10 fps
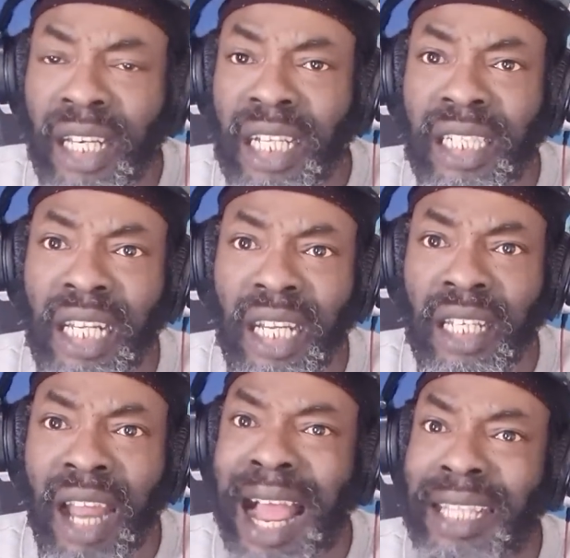You know
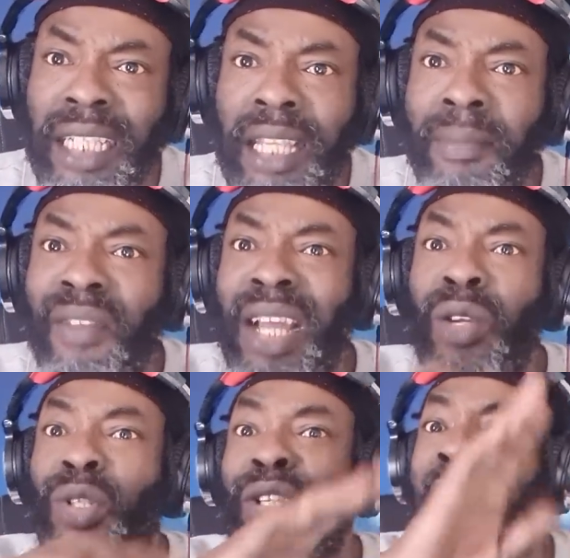see it. The artists them
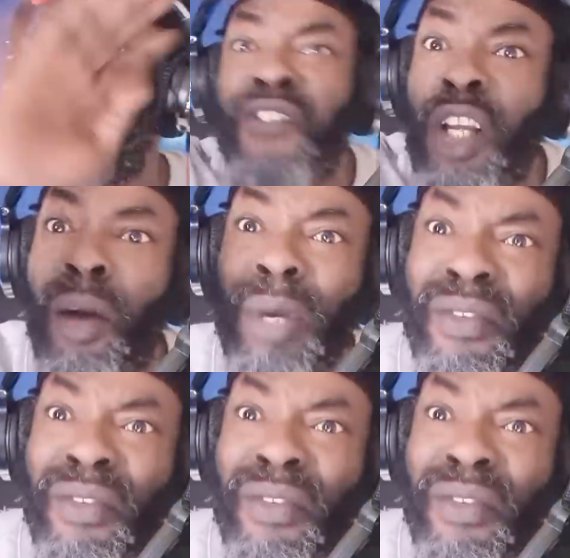never use so Africa